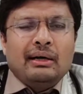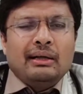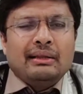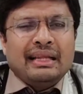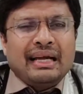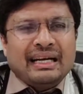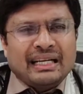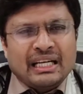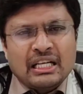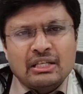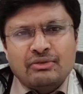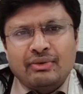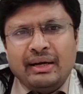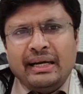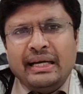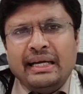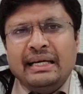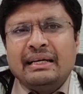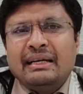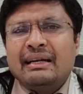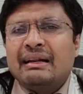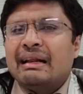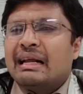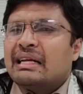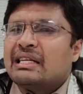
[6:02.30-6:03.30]
that is why
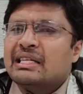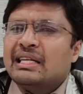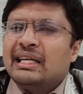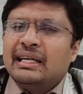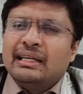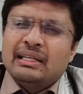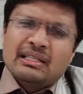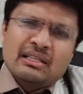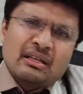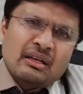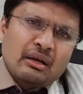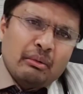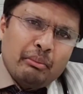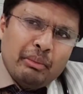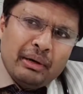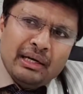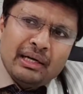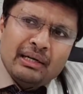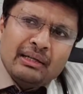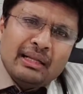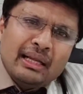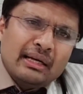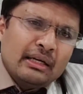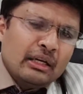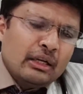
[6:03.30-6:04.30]
internationally it is
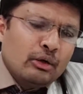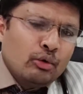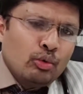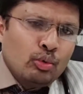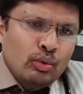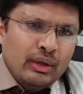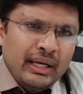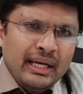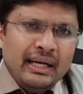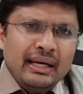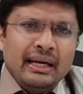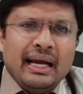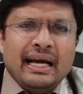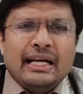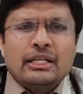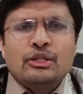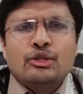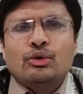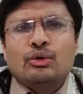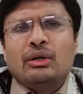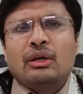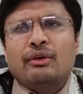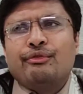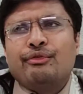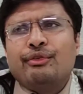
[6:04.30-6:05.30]
recommended that a routine
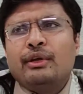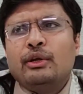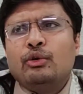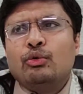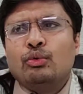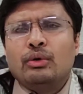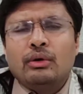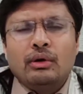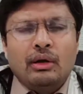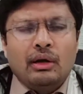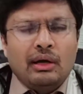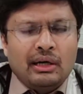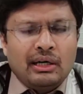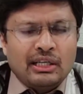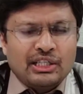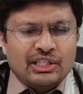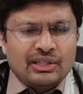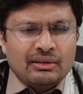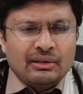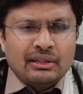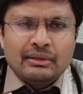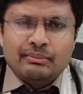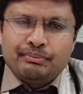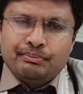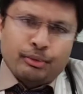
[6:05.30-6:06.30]
angiography
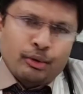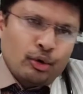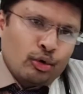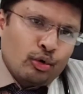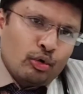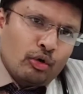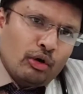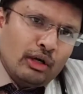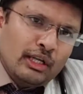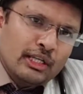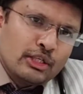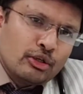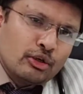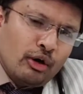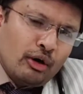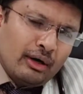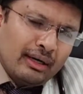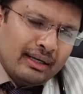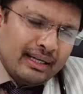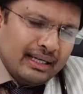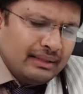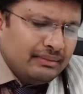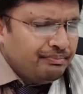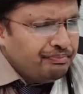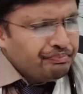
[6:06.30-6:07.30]
uh, protocol is
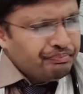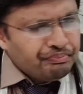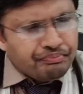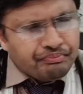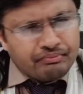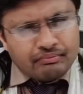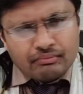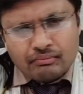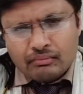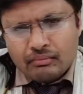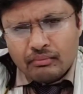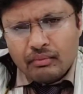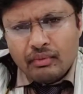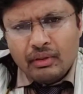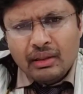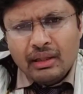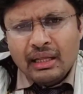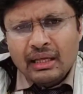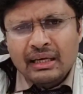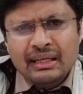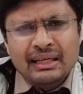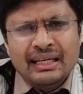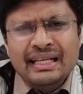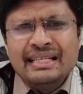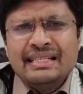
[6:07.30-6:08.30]
not done
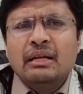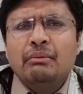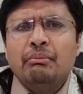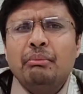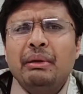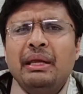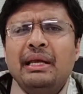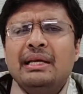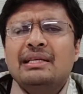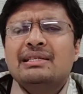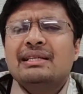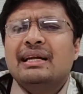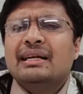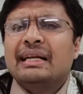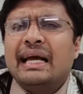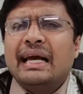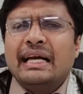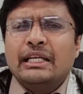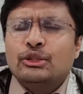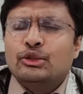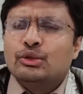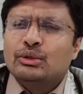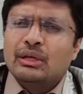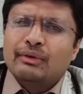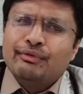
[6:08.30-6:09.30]
Reason being is that
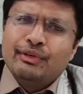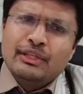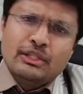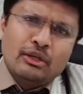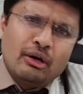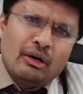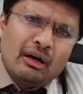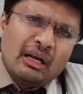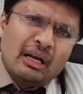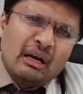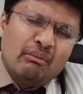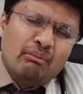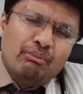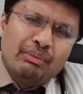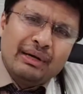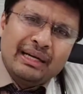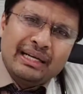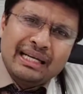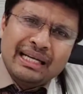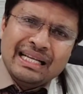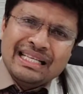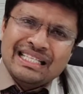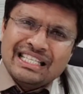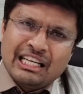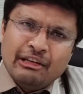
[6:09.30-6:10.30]
angiography is not a
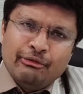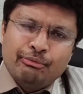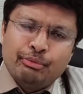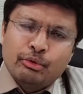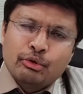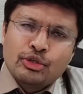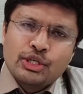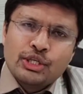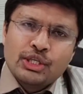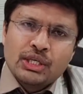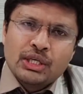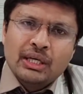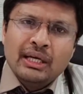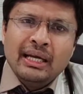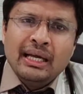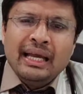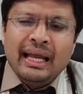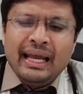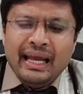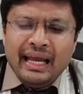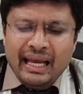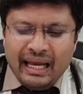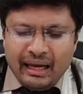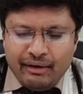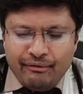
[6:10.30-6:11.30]
completely safe procedure.
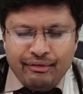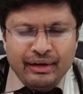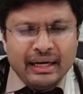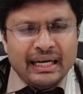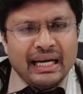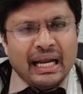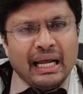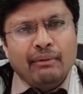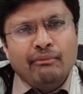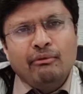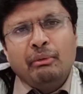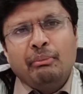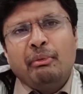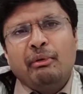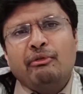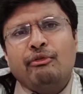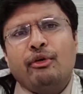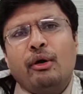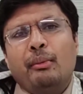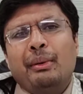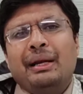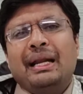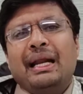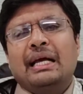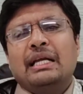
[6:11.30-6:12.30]
Every time we
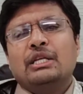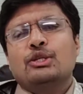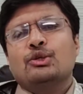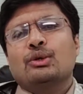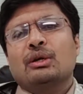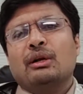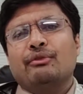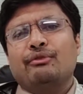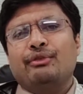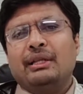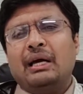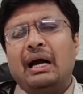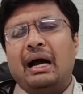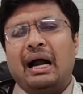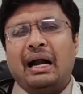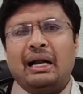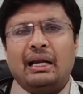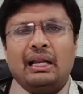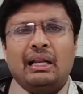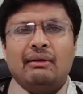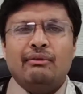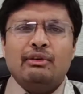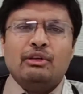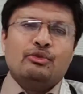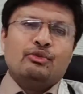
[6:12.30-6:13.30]
perform an angiography, the
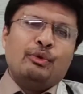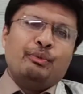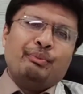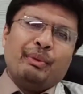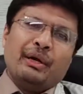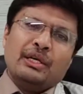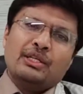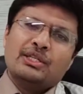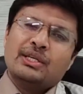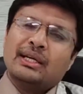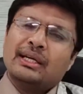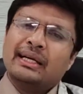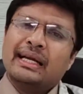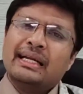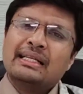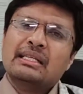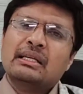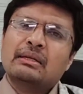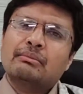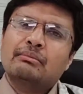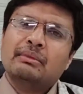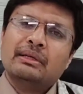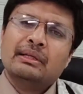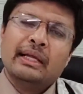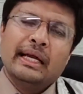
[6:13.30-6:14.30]
artery which we puncture gets,
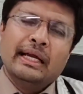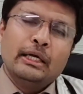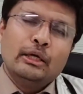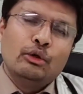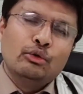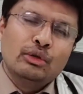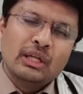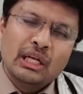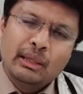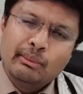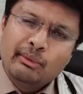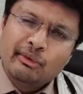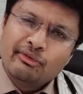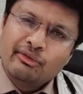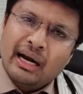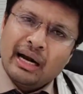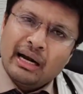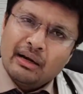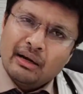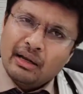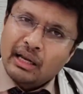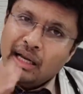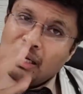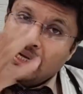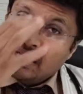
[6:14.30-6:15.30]
the endothelium of the
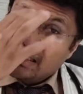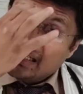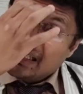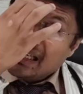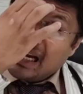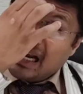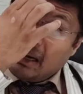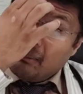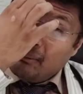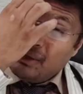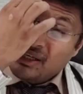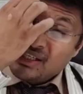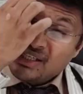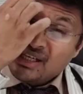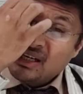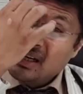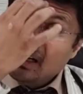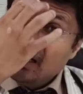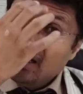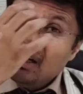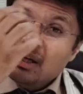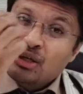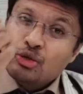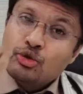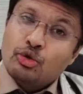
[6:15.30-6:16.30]
artery gets damaged.
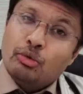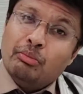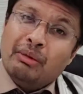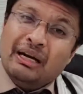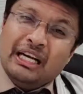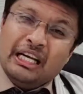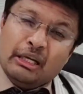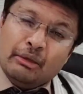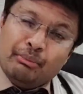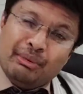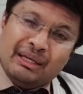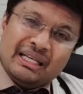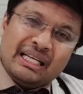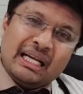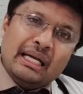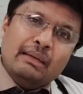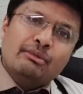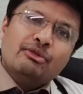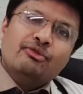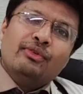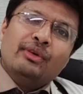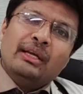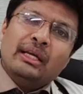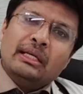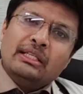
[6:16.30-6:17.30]
So multiple
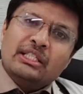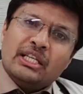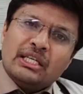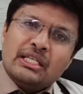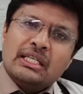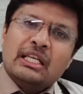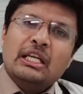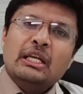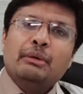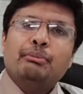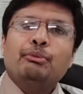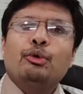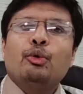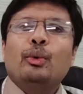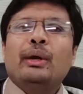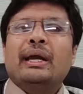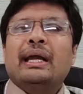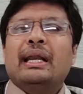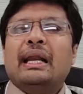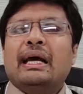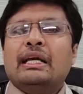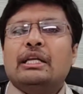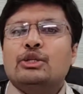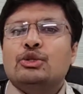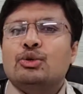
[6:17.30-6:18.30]
times we just keep doing
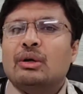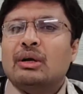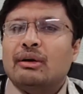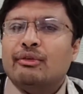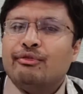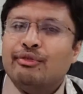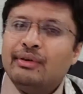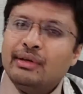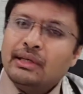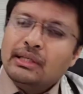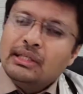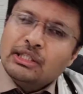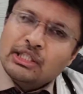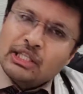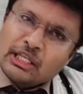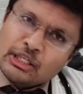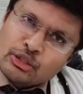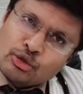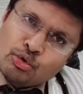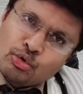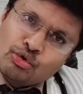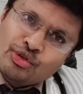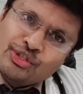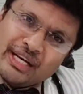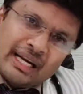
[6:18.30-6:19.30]
an angiography
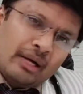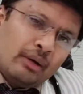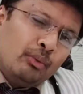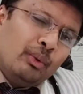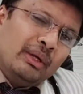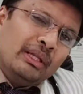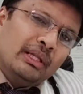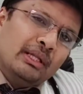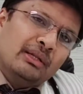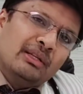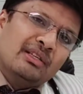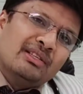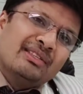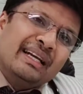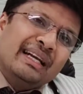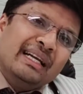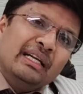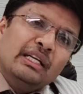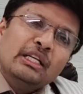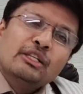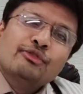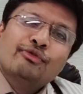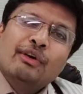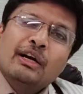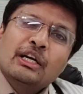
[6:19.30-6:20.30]
just to check whether the
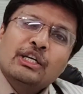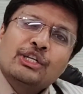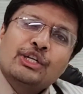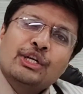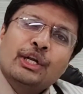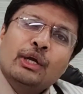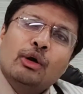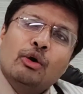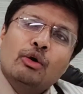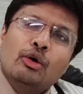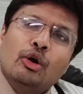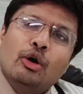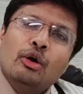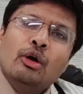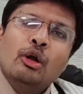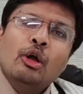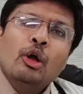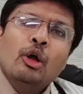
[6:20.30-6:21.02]
stent is functioning or not